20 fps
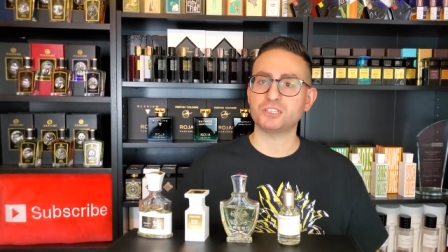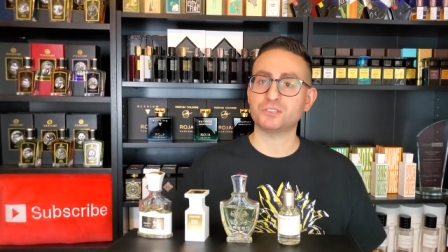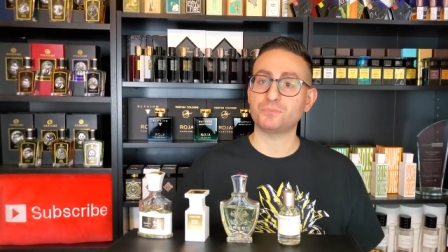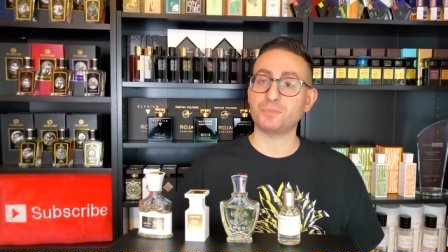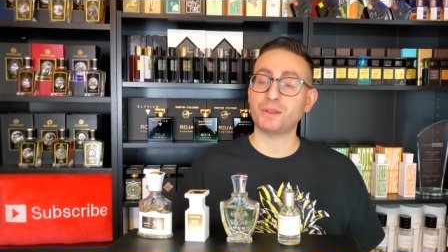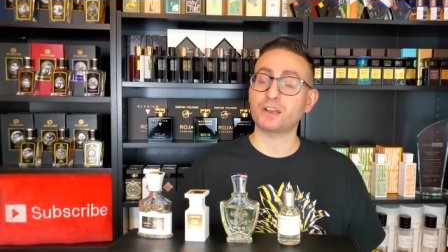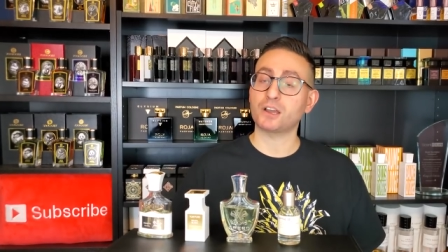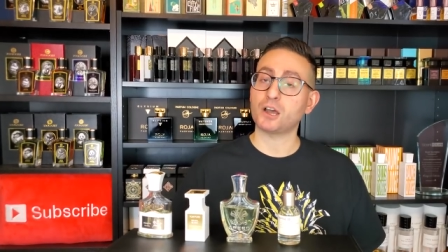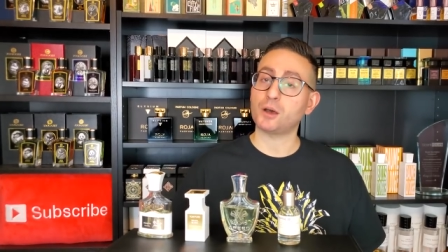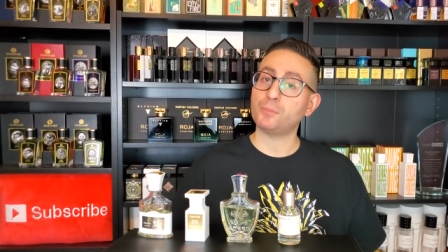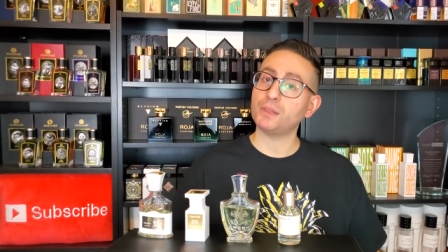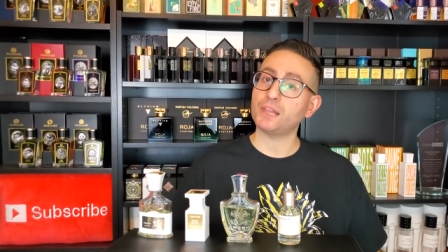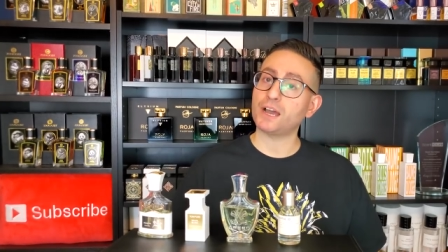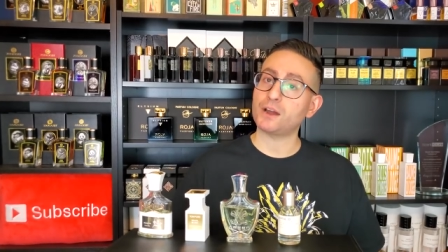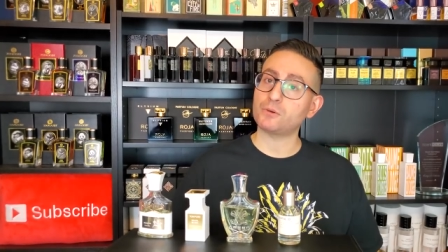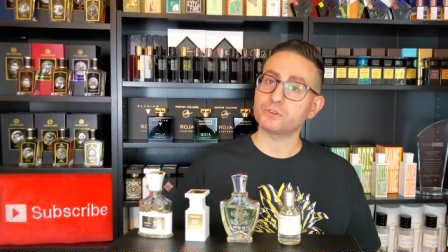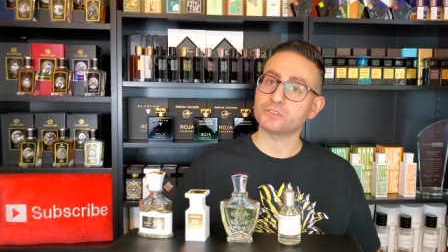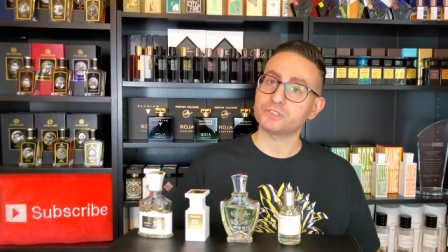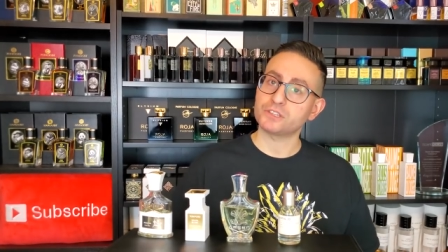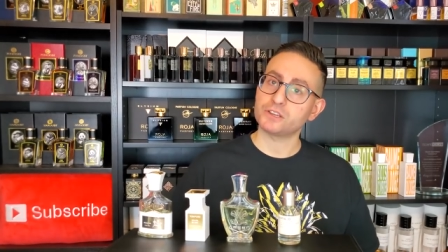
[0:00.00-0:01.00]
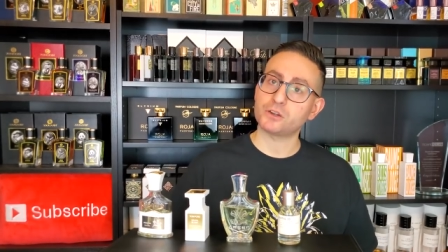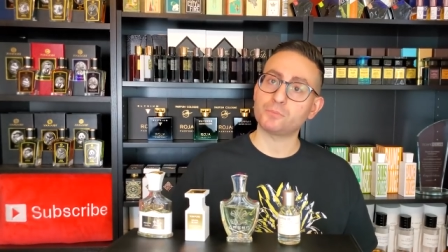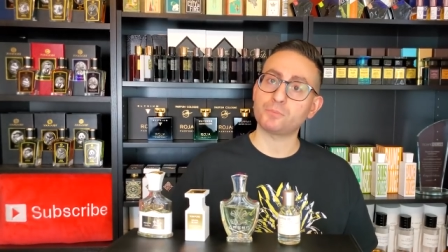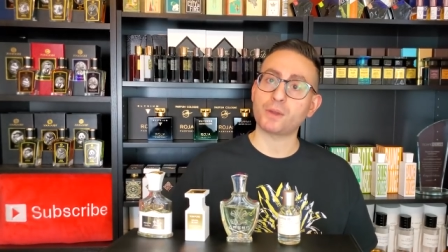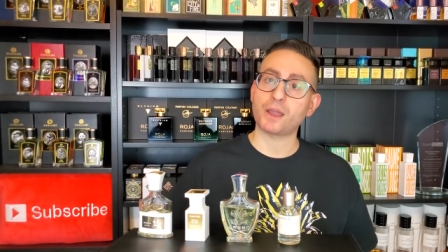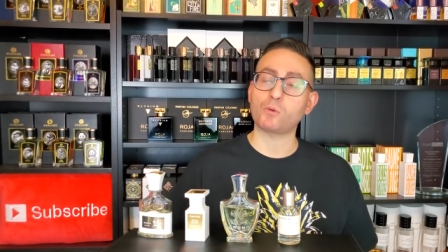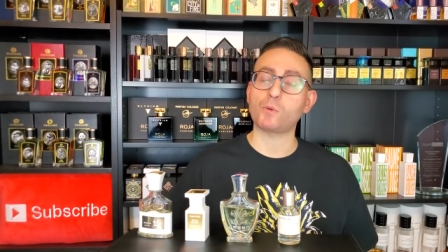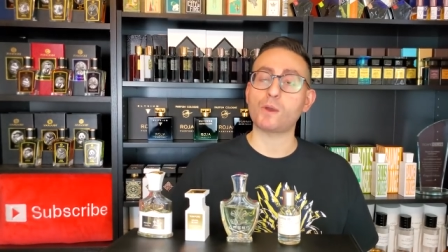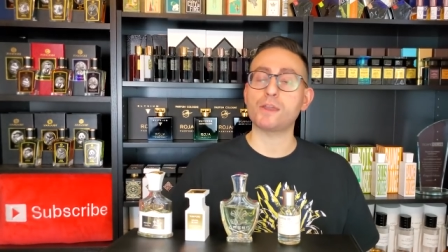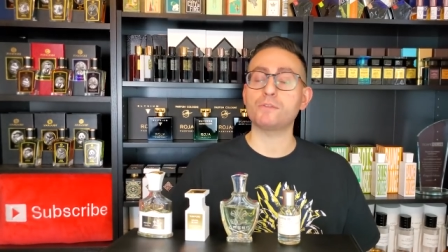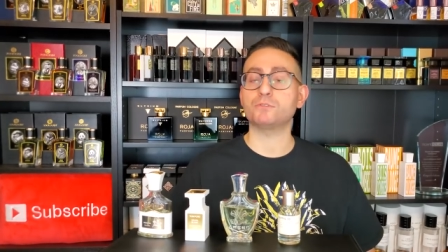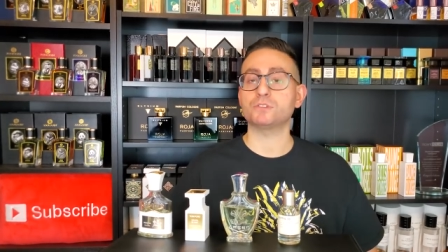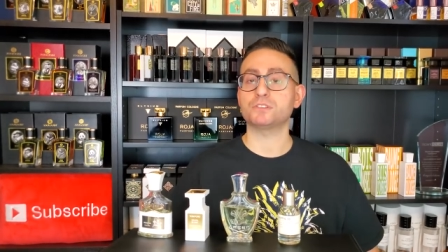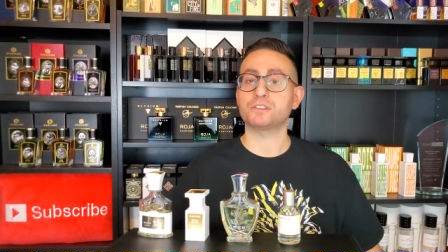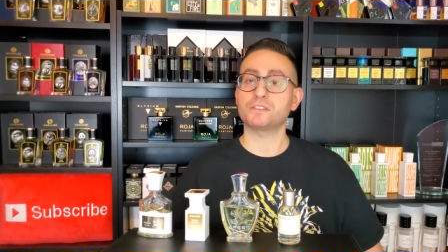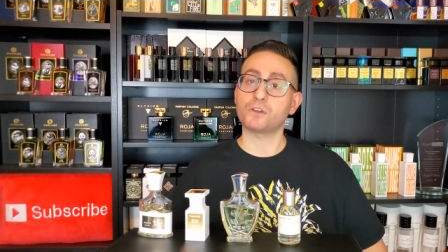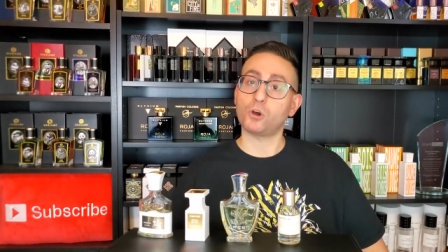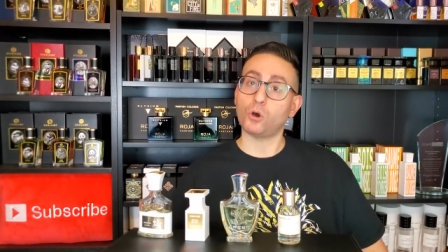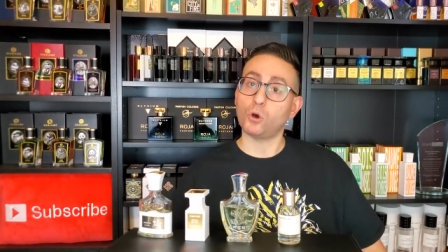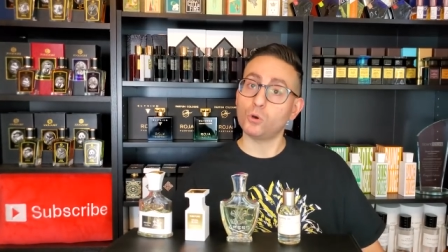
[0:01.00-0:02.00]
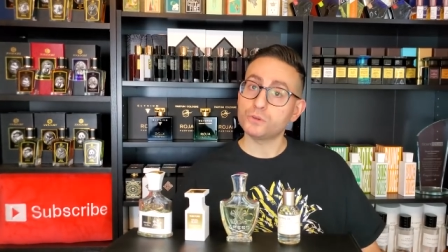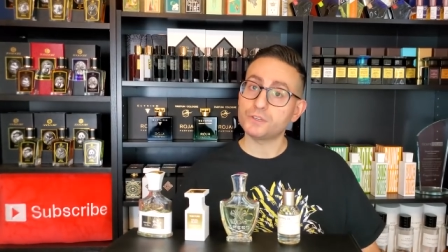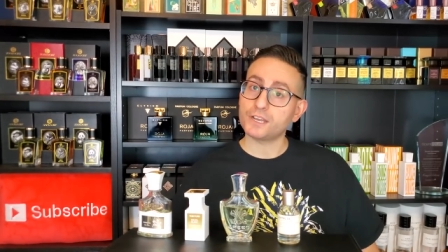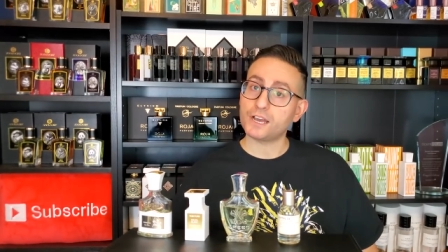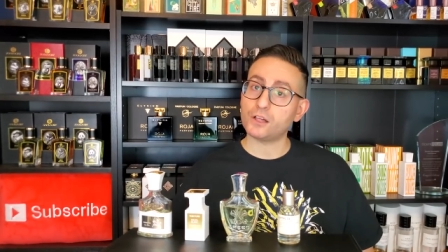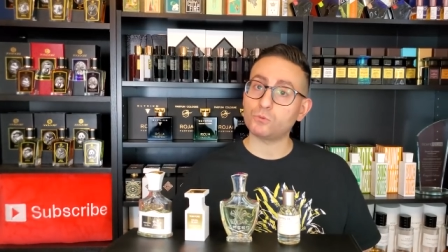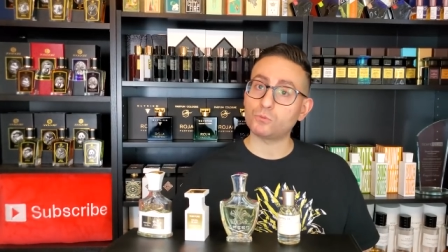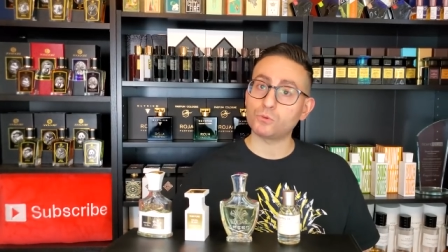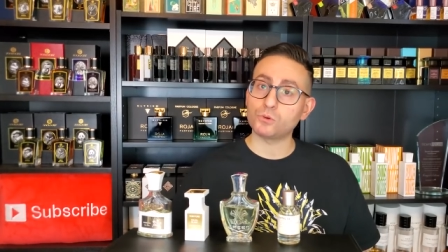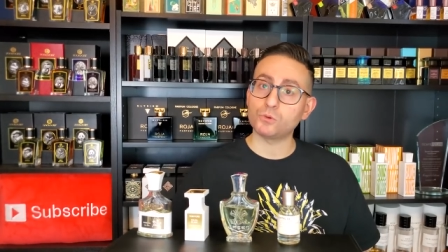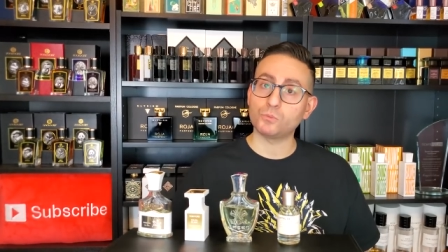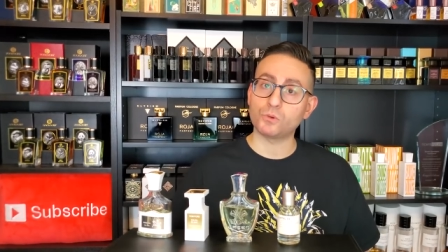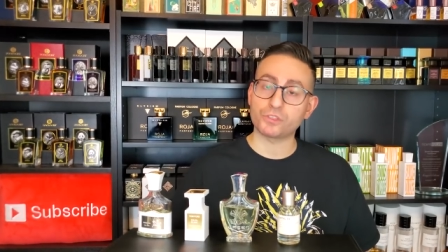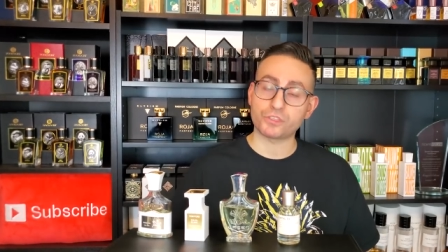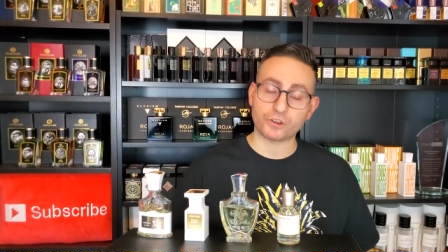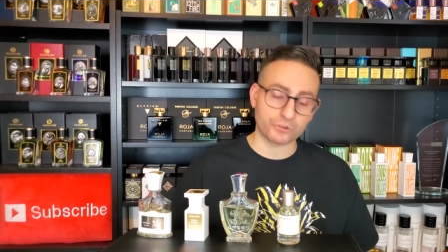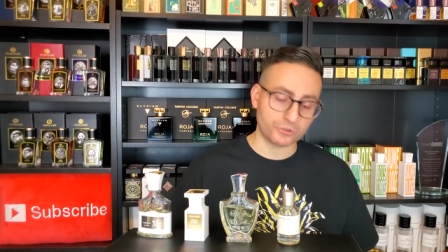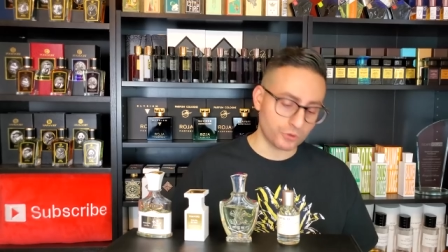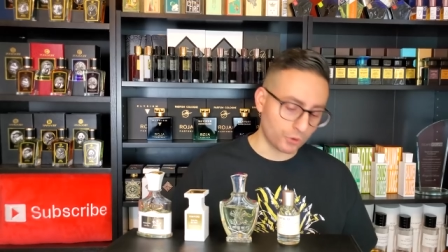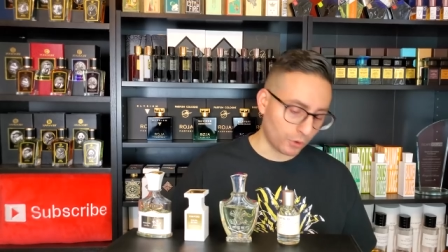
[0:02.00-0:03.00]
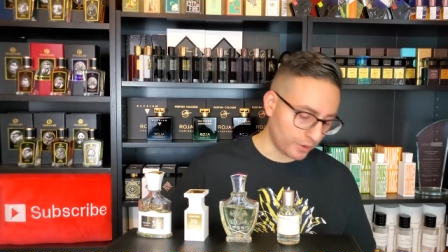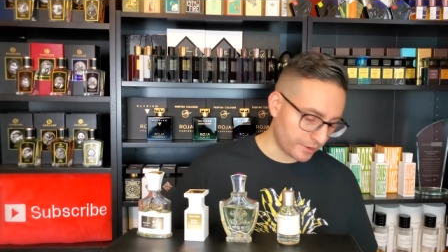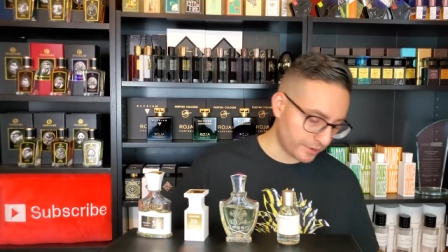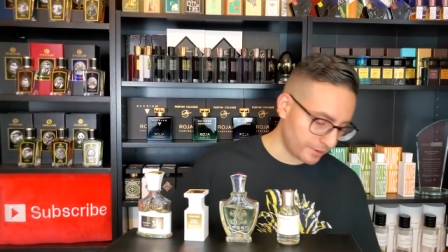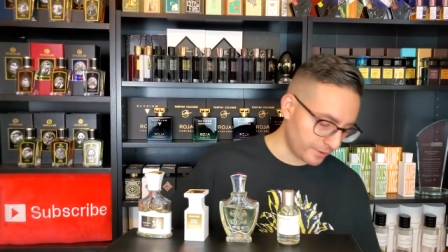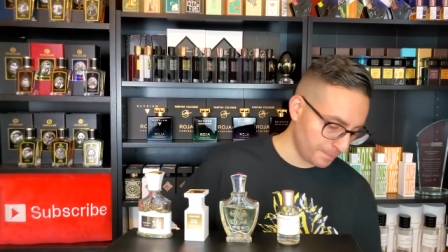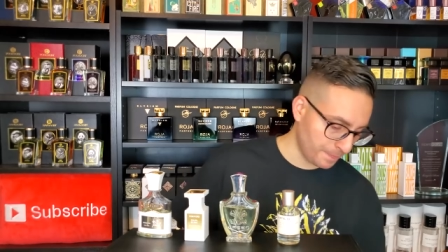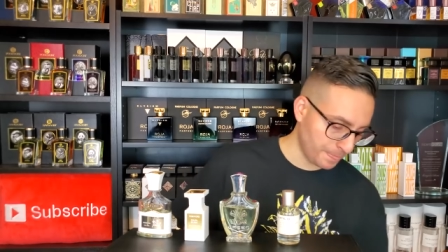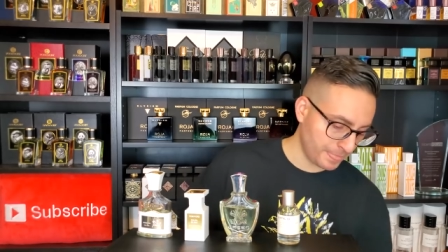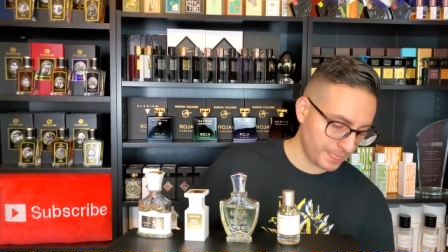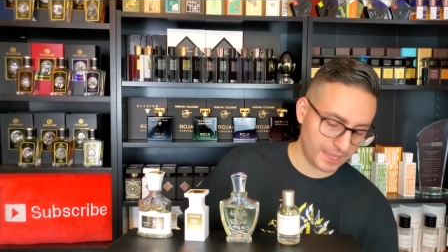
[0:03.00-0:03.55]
I spent a couple hours there, my wife was in the hotel room with our daughter,